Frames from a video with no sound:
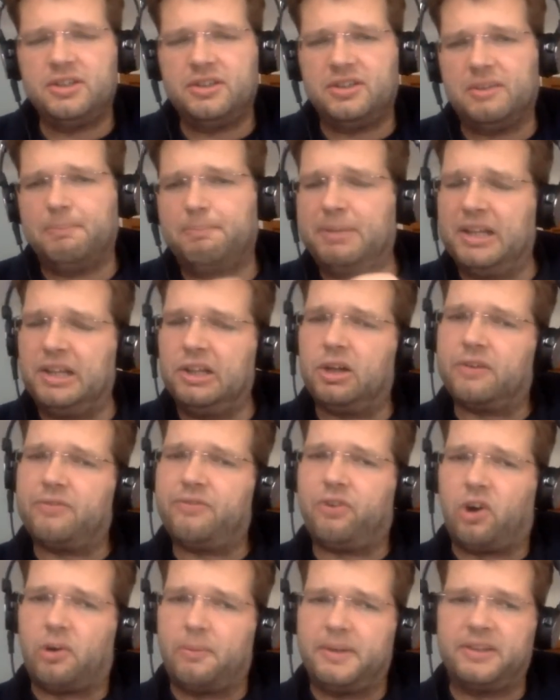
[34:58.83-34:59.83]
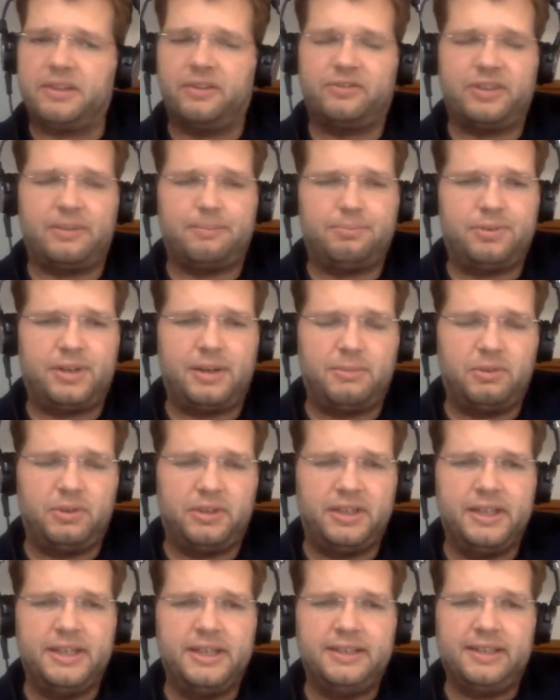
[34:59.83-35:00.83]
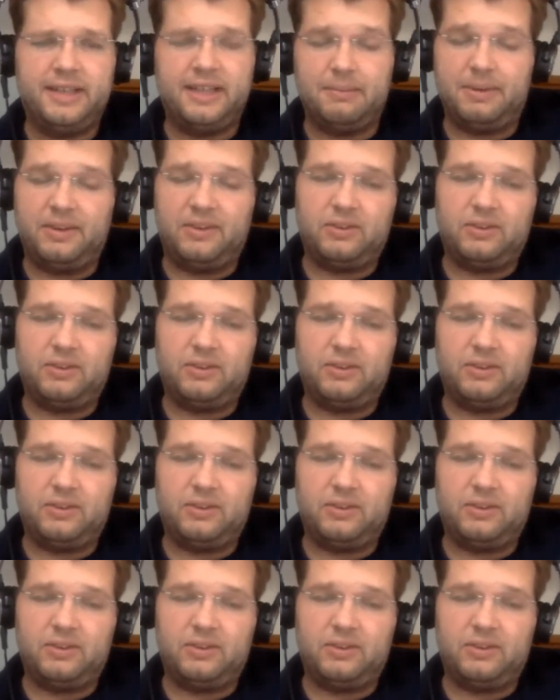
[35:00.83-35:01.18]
the bin log format of their primary database.